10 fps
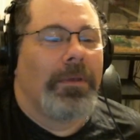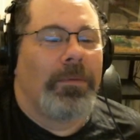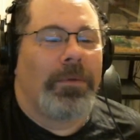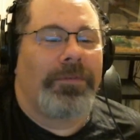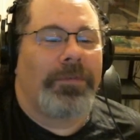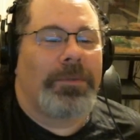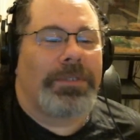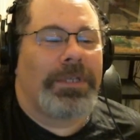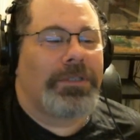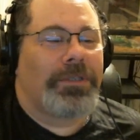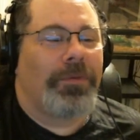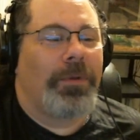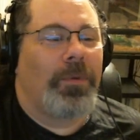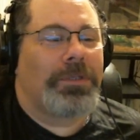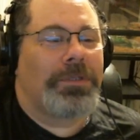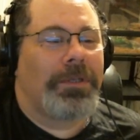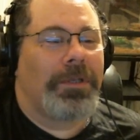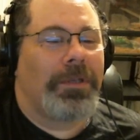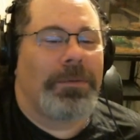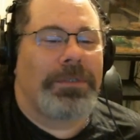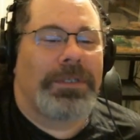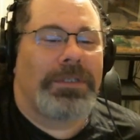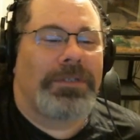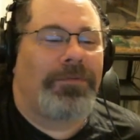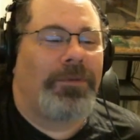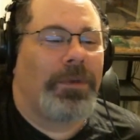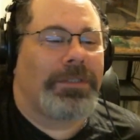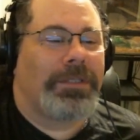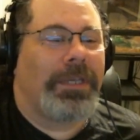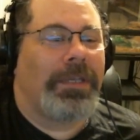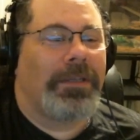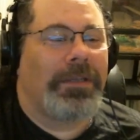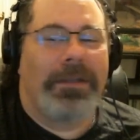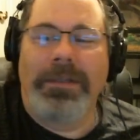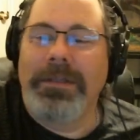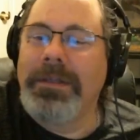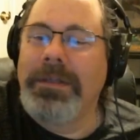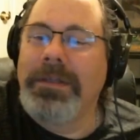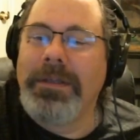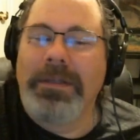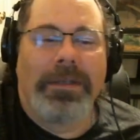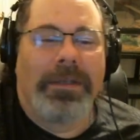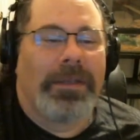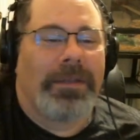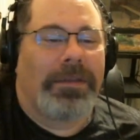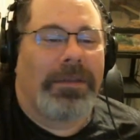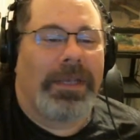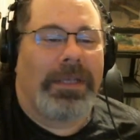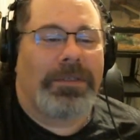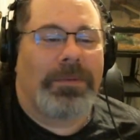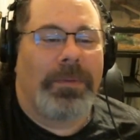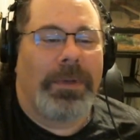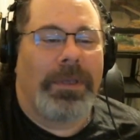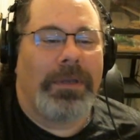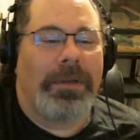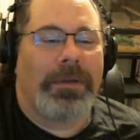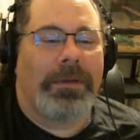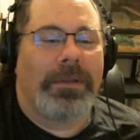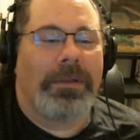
One of them says 3 watching, the other one says 14. That's weird.